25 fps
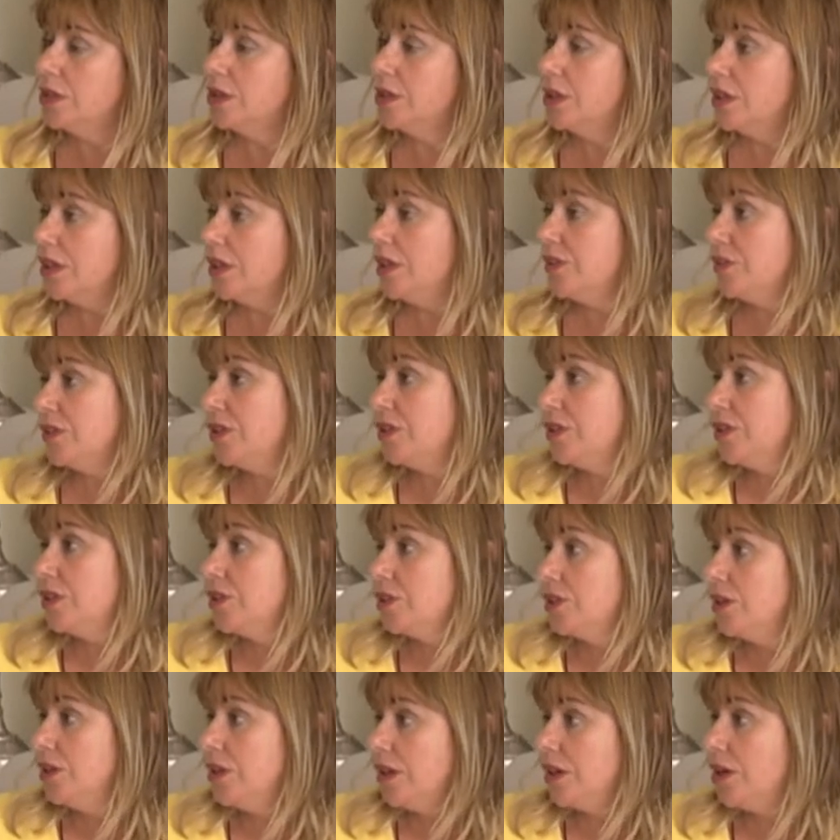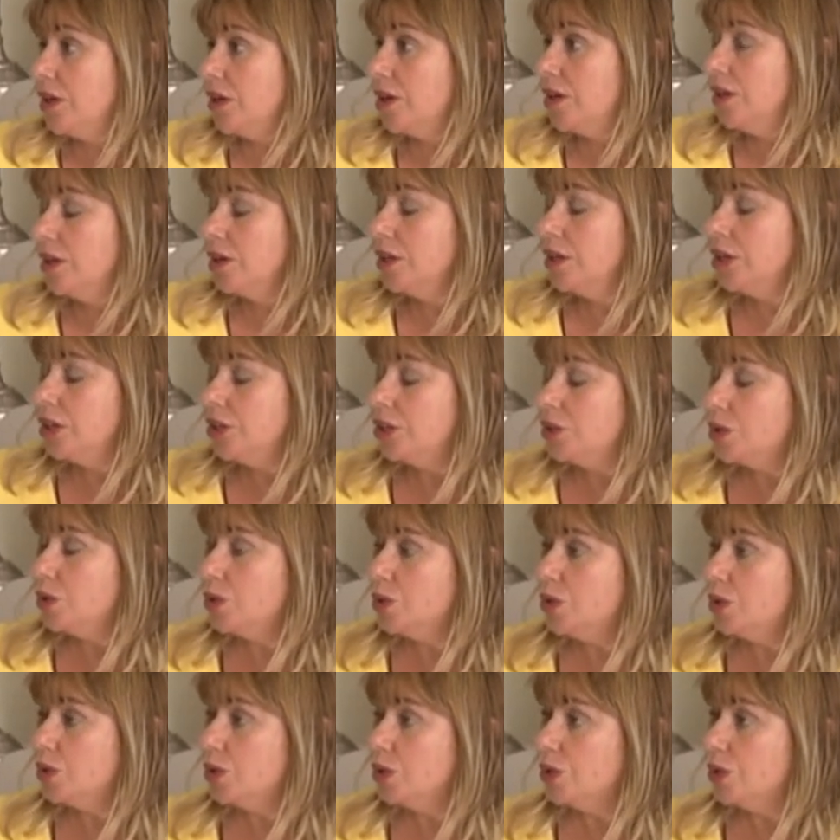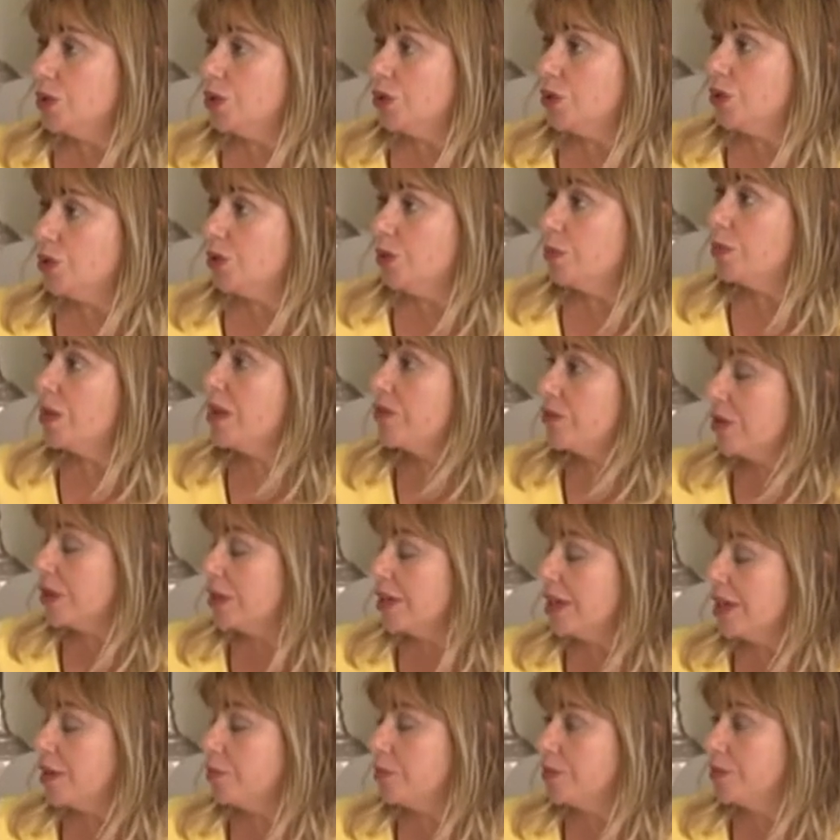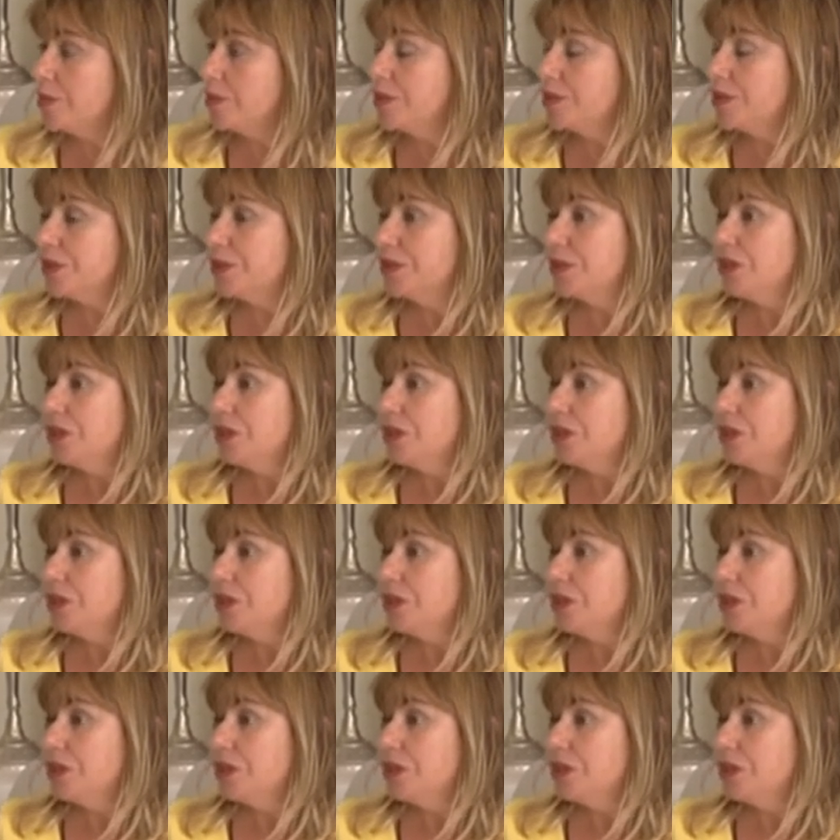giving the law to the married couples.